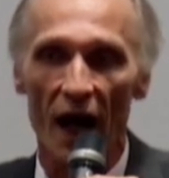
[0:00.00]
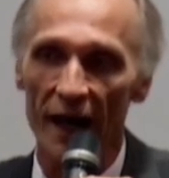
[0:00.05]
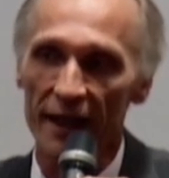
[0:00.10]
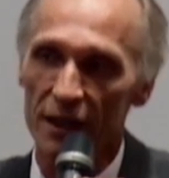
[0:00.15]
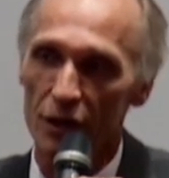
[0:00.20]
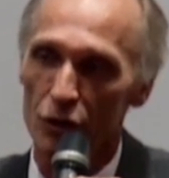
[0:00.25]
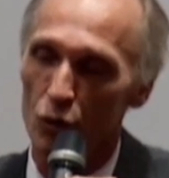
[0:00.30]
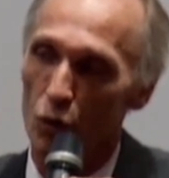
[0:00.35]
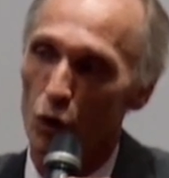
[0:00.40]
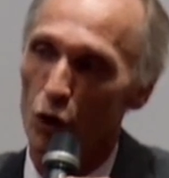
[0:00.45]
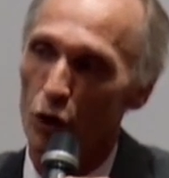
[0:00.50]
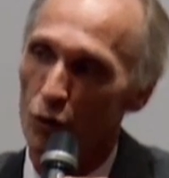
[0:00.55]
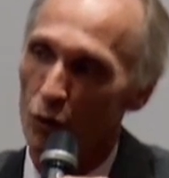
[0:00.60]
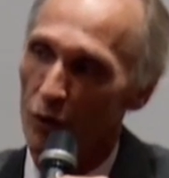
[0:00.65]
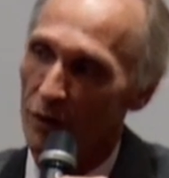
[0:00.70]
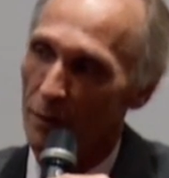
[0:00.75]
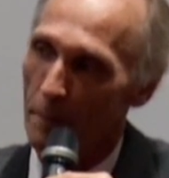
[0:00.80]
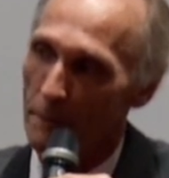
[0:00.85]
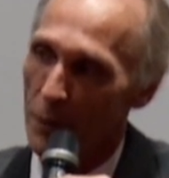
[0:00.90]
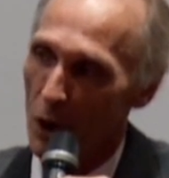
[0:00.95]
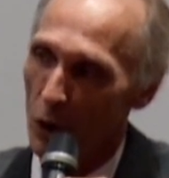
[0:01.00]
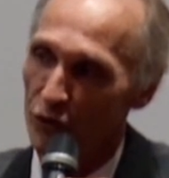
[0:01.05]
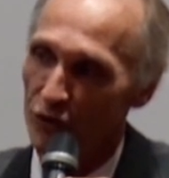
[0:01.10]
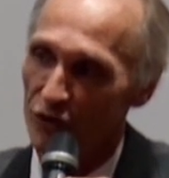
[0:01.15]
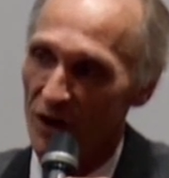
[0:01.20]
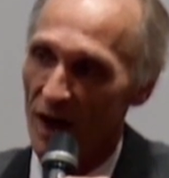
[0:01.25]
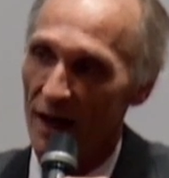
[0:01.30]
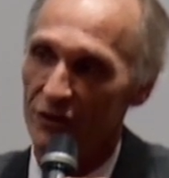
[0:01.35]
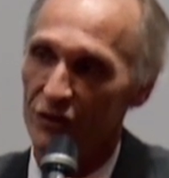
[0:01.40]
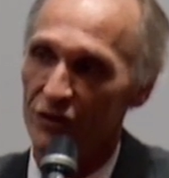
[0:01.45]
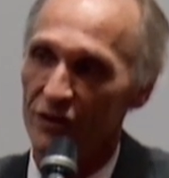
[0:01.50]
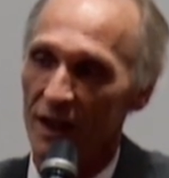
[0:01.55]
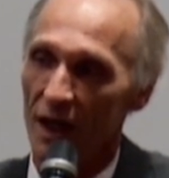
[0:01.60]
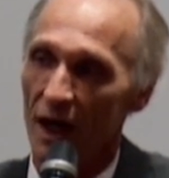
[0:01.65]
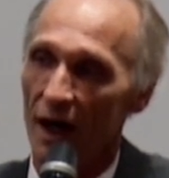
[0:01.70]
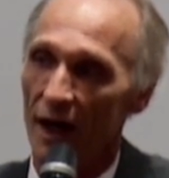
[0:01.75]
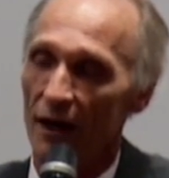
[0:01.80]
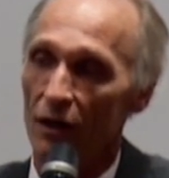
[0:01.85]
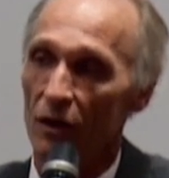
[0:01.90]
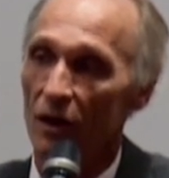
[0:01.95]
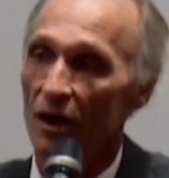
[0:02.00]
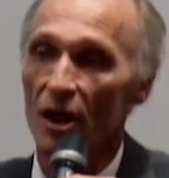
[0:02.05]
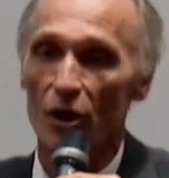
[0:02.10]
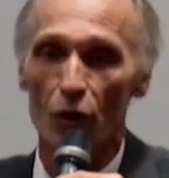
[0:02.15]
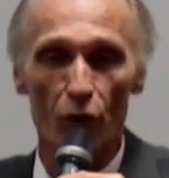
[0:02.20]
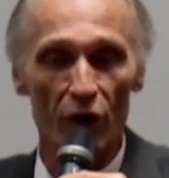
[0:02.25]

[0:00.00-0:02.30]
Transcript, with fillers: I can work with both sides of the aisle